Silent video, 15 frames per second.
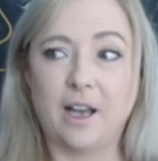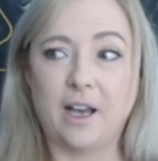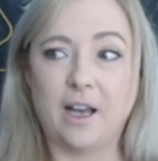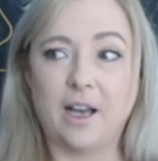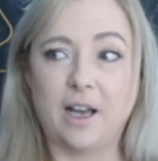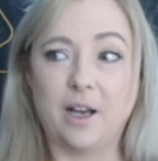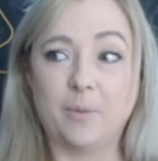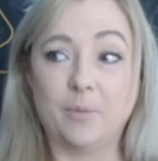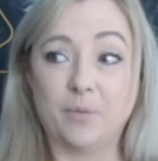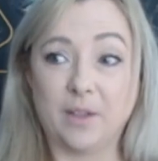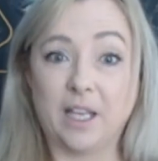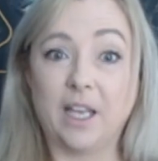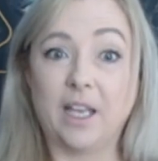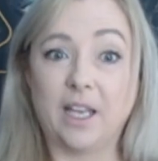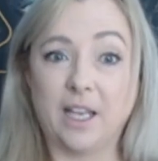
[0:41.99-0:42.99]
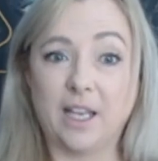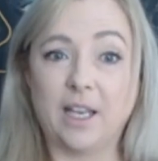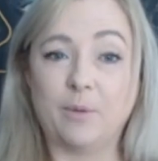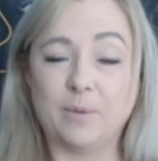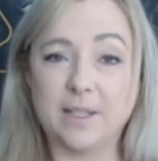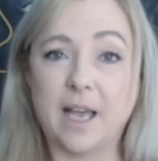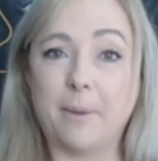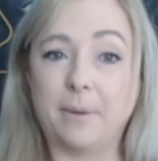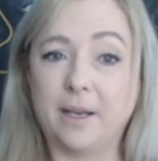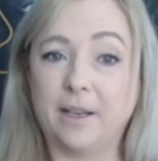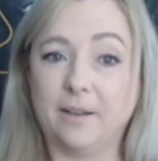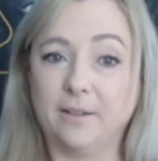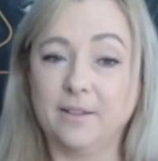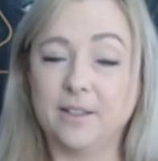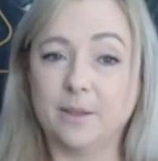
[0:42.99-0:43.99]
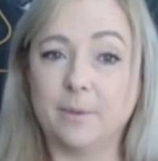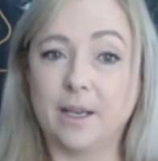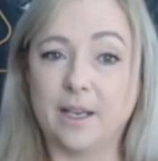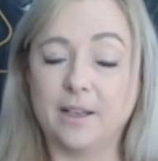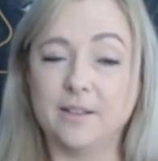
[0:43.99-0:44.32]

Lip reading: it was happening to me.